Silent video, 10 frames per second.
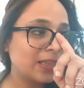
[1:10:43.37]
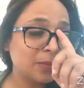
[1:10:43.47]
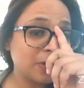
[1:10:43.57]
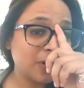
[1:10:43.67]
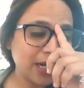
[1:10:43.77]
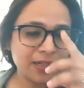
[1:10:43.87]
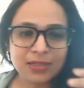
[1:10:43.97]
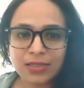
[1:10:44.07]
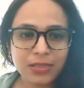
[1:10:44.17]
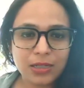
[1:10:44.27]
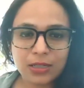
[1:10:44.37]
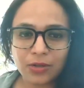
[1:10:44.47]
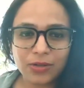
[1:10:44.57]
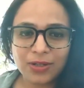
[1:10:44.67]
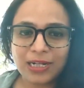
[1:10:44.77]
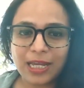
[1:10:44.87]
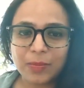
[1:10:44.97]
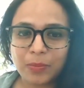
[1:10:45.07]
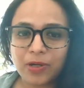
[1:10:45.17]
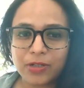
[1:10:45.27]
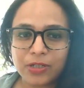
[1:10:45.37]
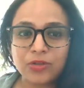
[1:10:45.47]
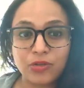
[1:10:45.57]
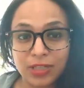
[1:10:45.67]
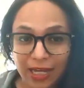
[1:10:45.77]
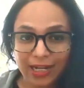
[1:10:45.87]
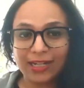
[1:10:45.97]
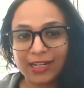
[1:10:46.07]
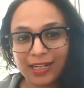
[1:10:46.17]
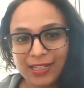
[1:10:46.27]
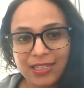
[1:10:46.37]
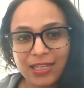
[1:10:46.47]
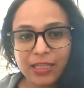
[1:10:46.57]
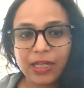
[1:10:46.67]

the greatest, like, poetry societies,